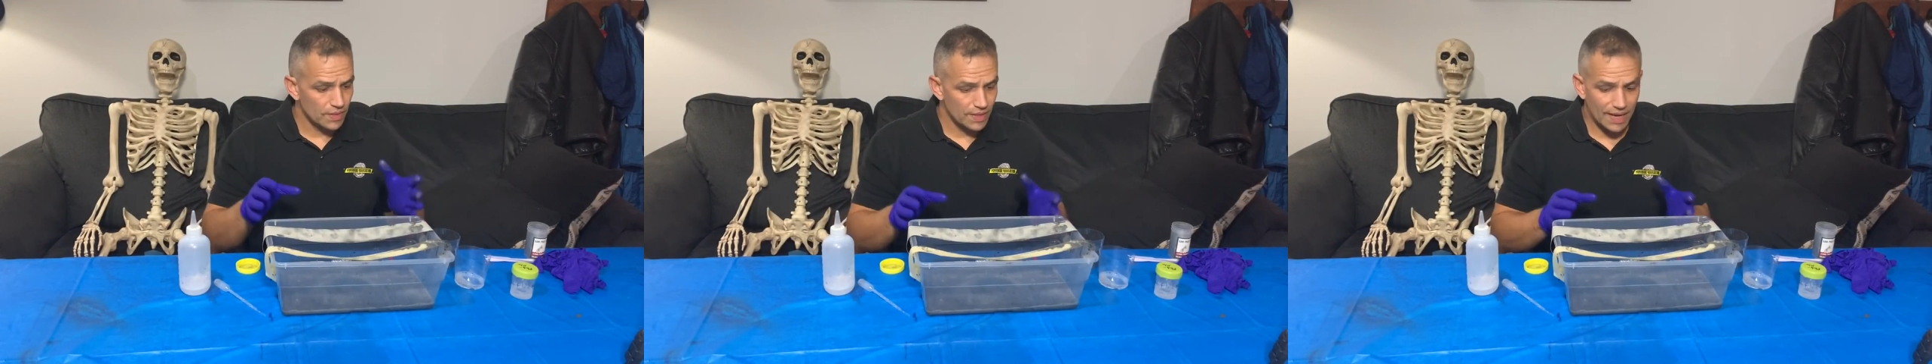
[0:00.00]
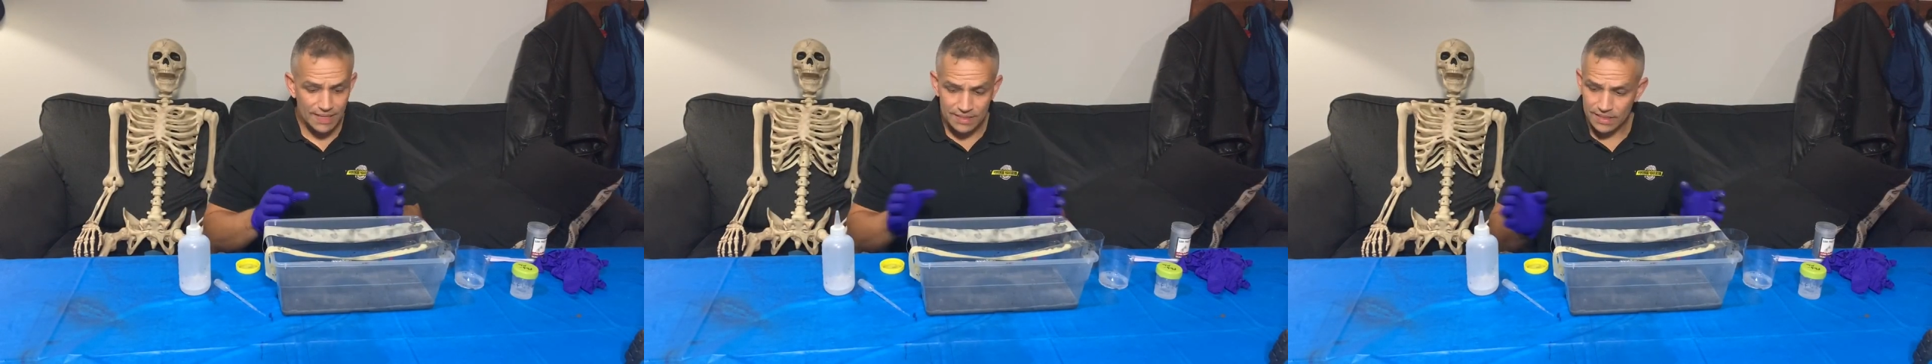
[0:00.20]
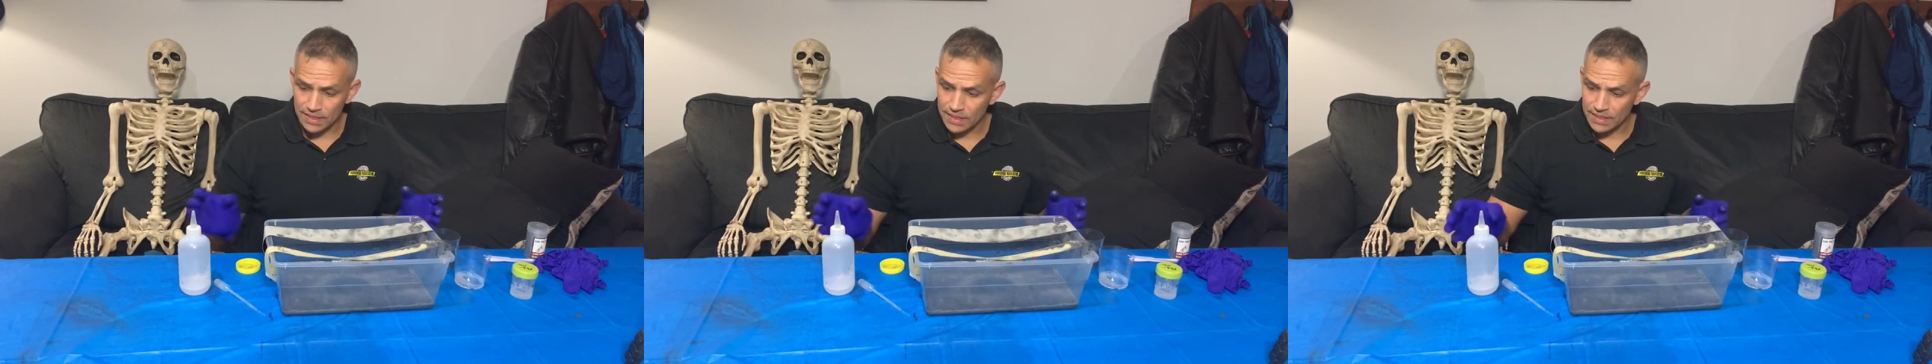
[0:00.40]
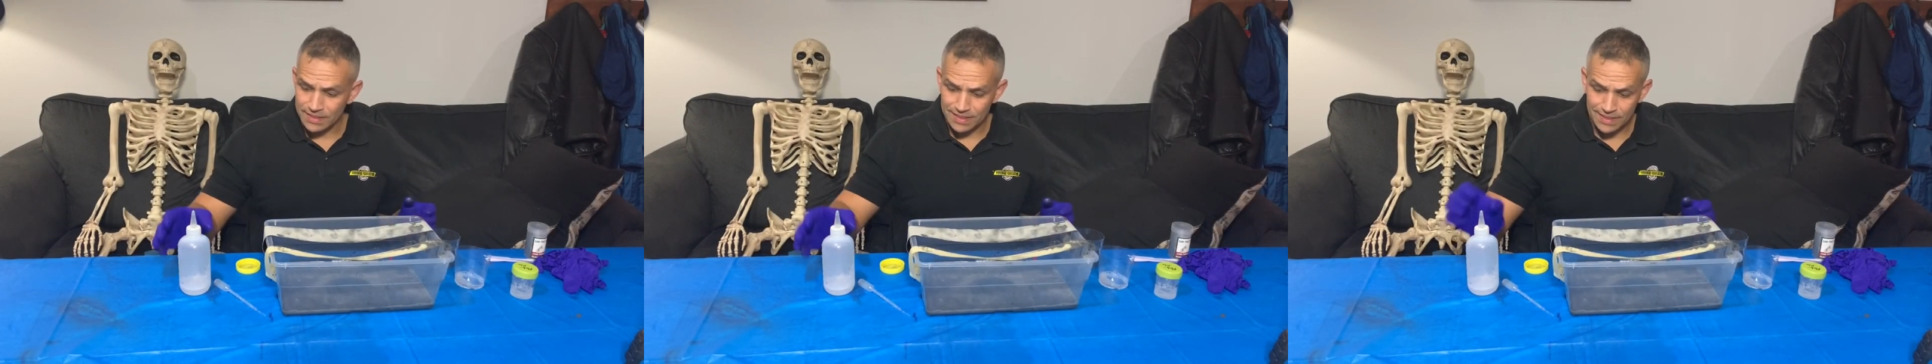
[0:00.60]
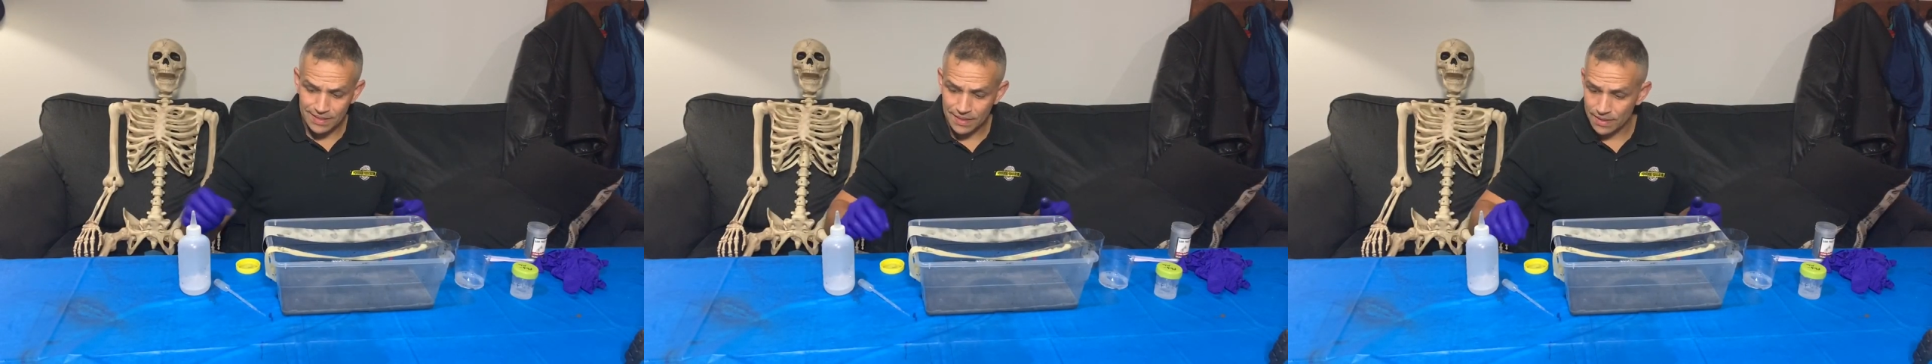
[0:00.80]
nice and
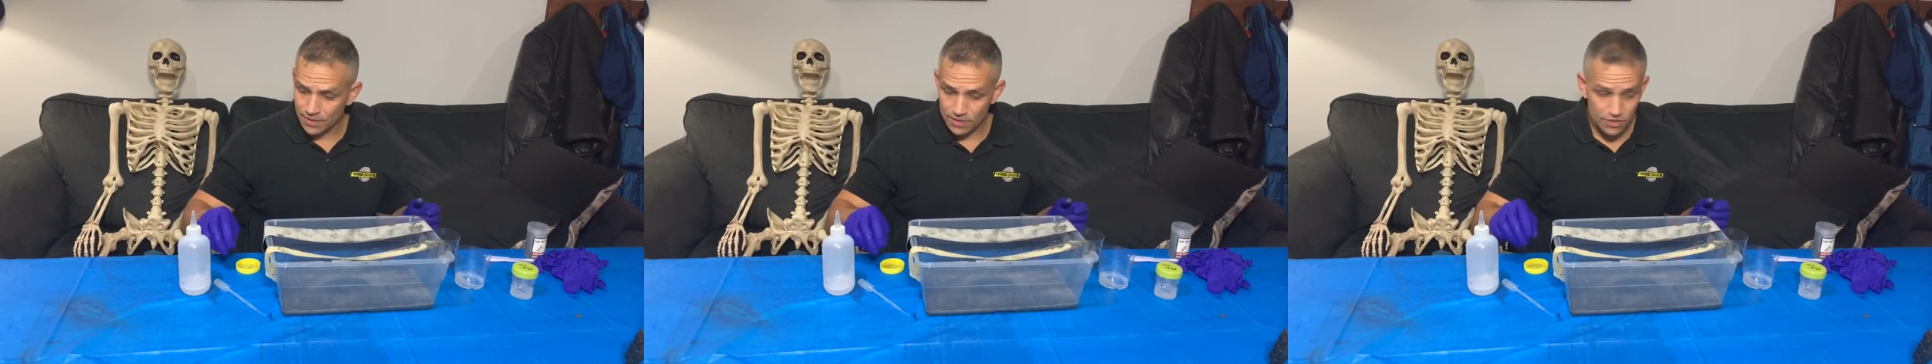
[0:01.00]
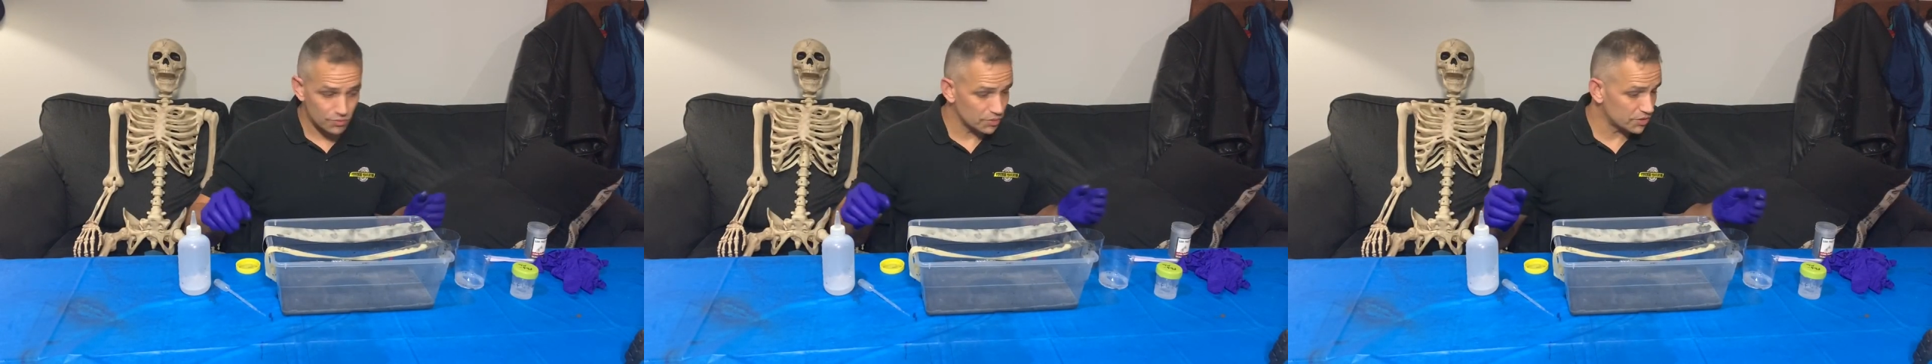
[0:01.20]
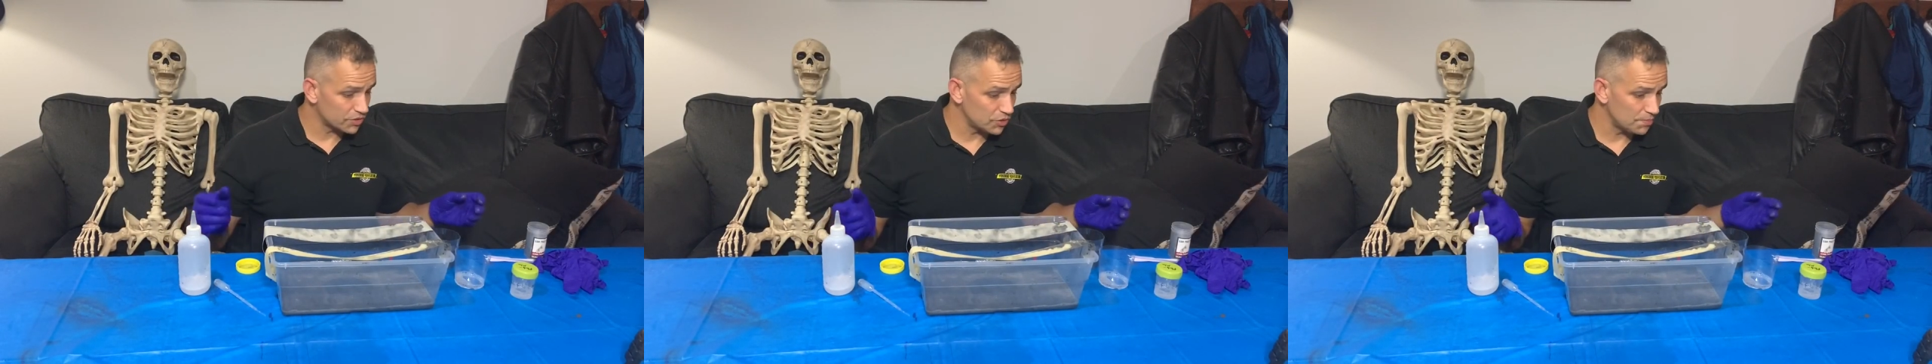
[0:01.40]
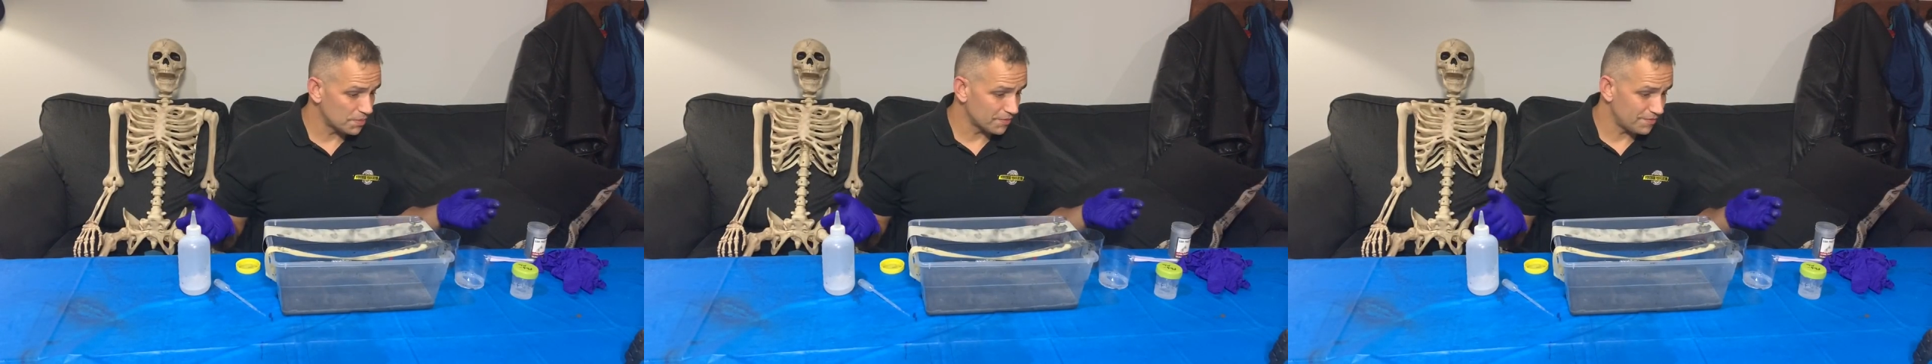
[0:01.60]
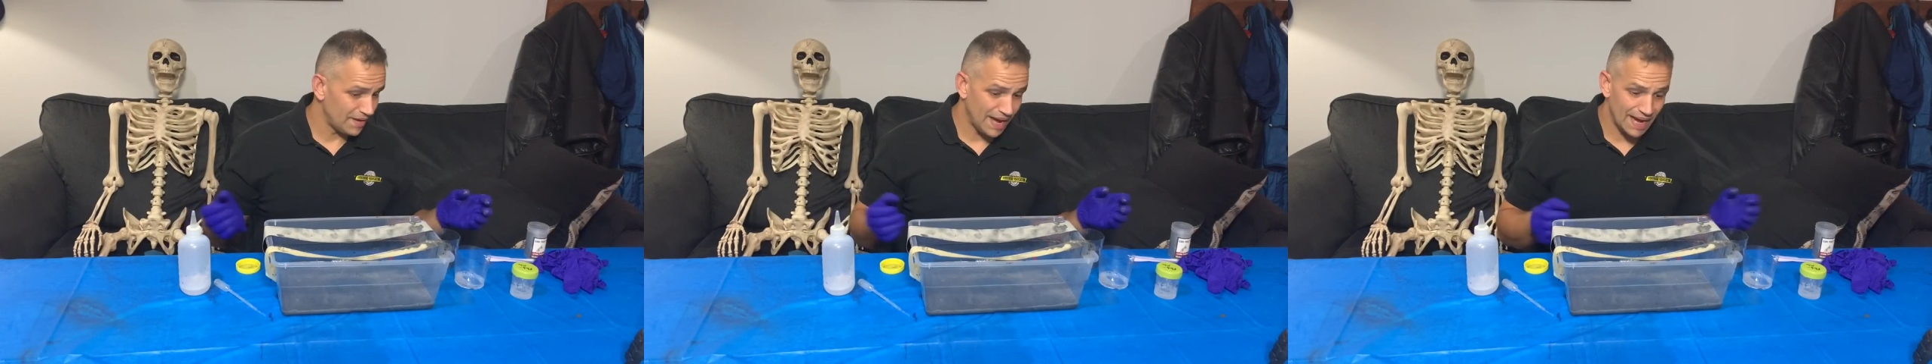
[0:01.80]
easy. This was
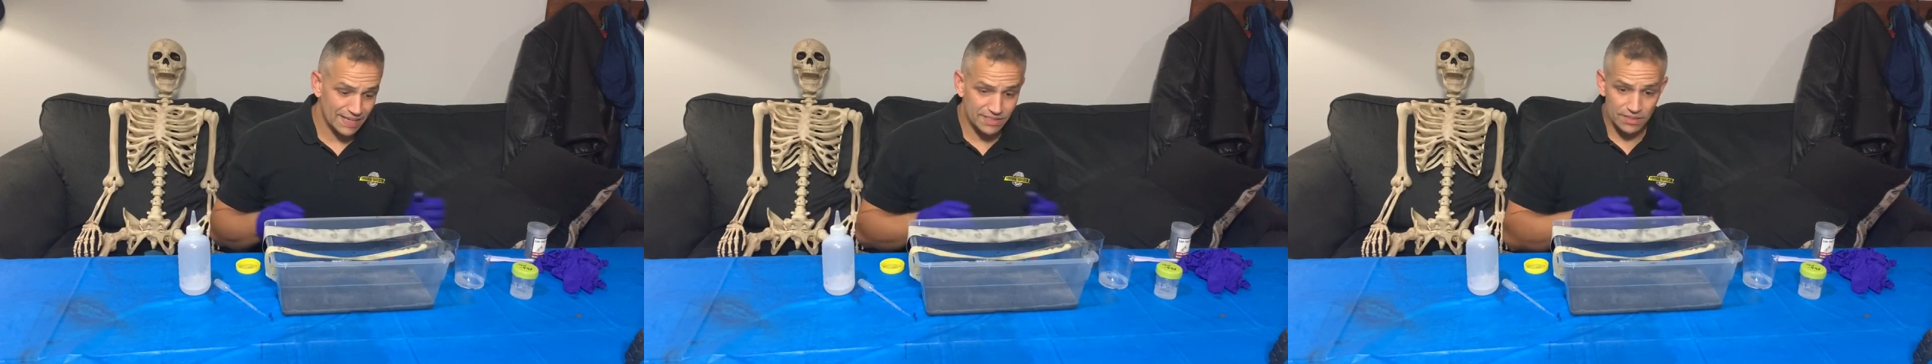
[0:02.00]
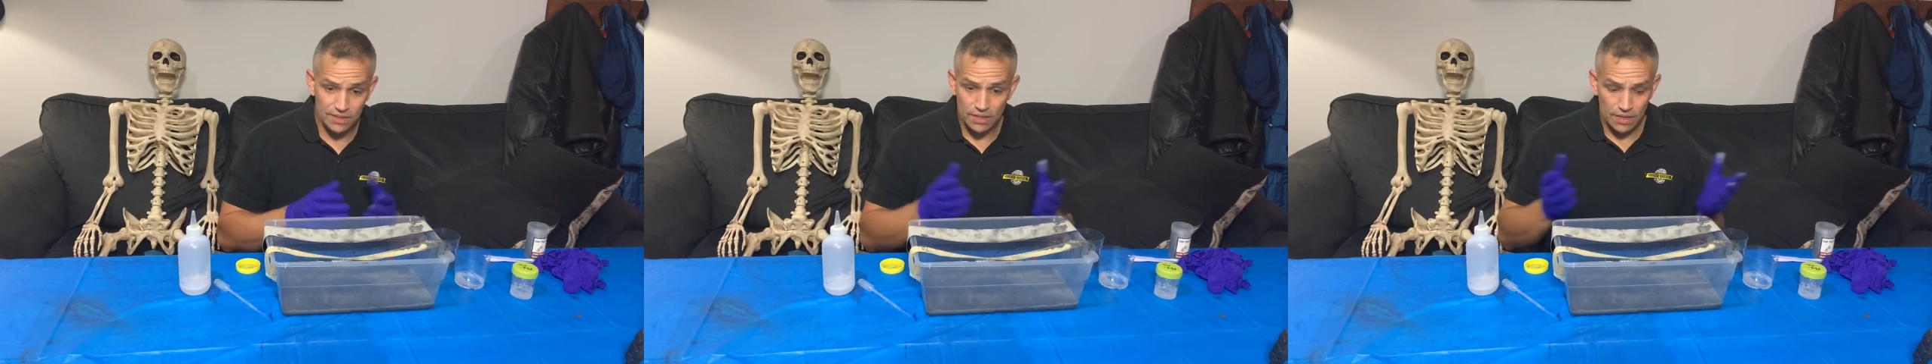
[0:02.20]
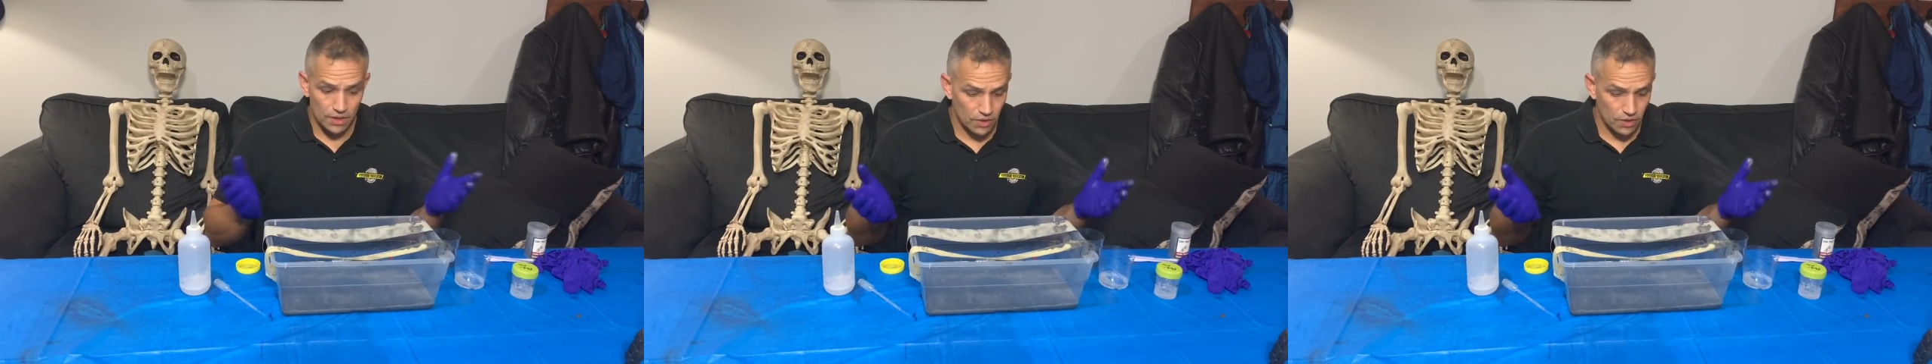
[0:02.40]
super fast.